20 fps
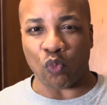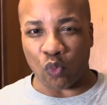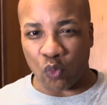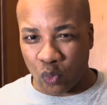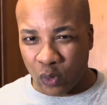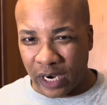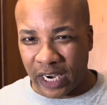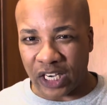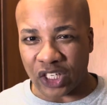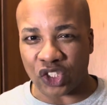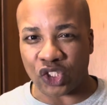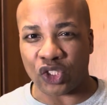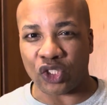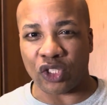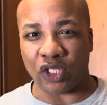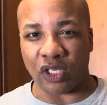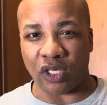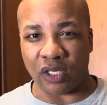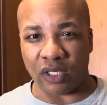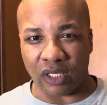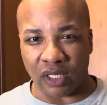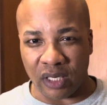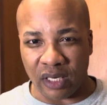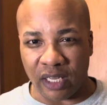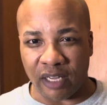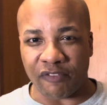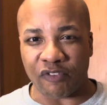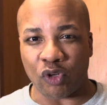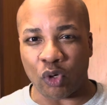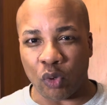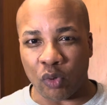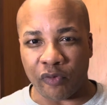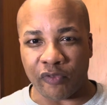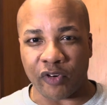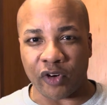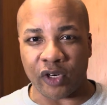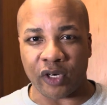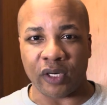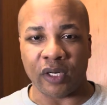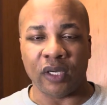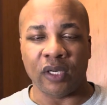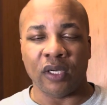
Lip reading: wash the leftover